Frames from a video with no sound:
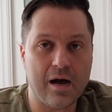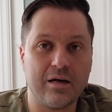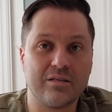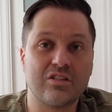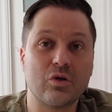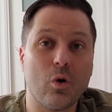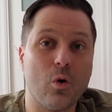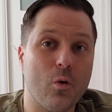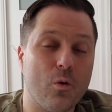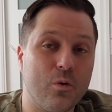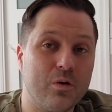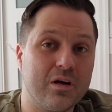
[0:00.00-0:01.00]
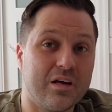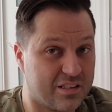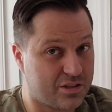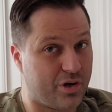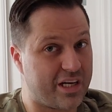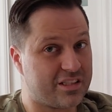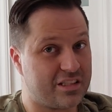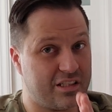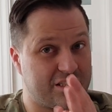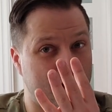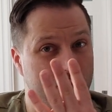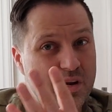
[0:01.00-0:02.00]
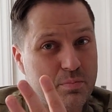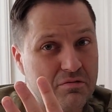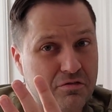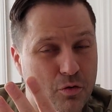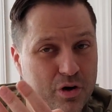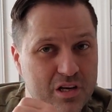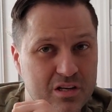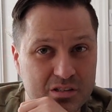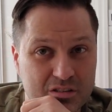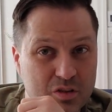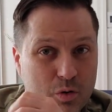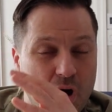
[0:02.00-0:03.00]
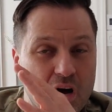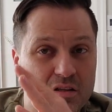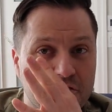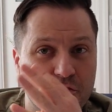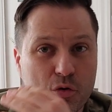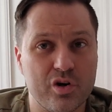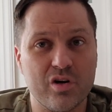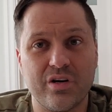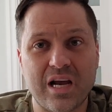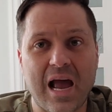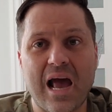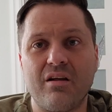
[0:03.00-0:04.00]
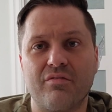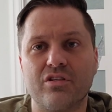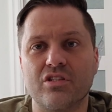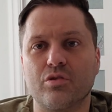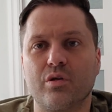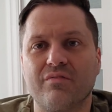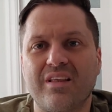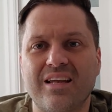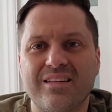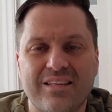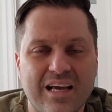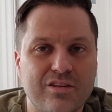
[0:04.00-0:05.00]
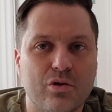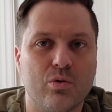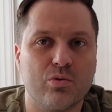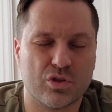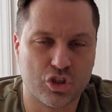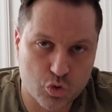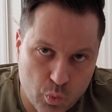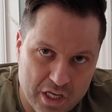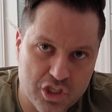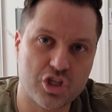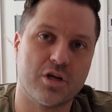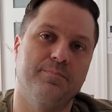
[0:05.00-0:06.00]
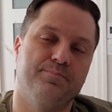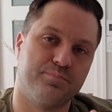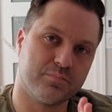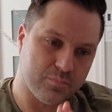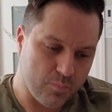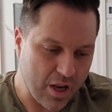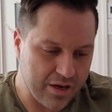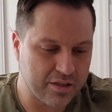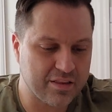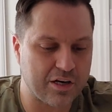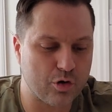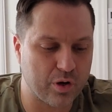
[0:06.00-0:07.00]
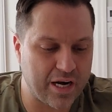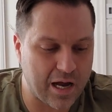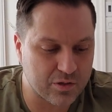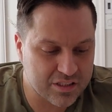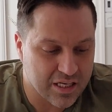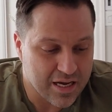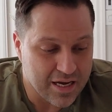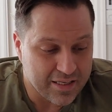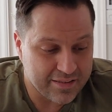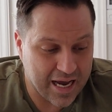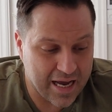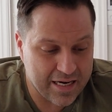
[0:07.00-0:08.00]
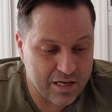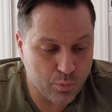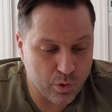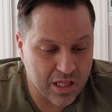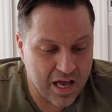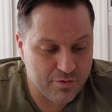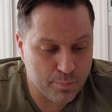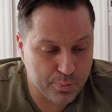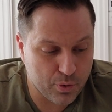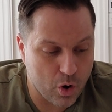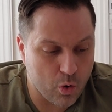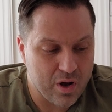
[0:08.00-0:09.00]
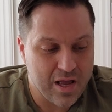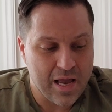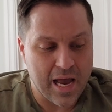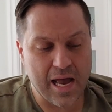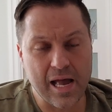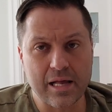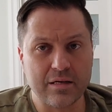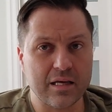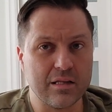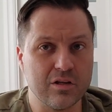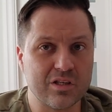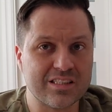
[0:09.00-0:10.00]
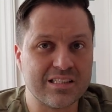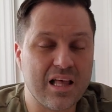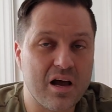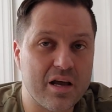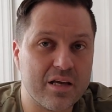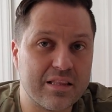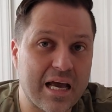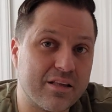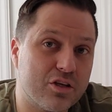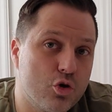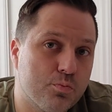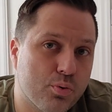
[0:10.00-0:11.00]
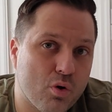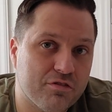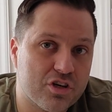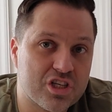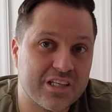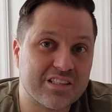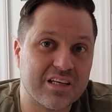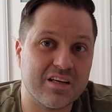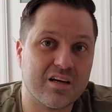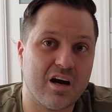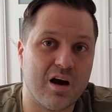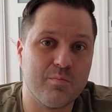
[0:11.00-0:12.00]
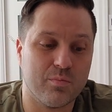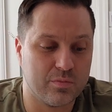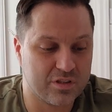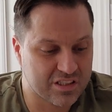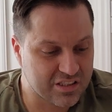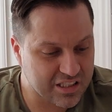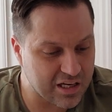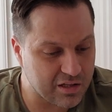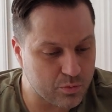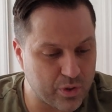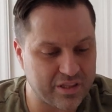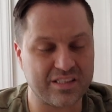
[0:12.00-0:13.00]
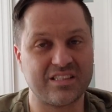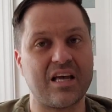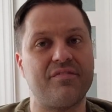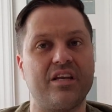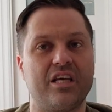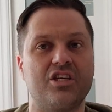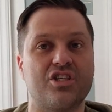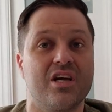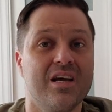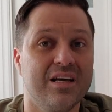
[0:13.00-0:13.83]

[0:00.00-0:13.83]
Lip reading: So it's crazy. It's already been 4 years. So on the 4-year anniversary of the Nintendo Switch, Nintendo announced that it will have a Pro, and it looks like that new Pro version is going to come still with a 7-inch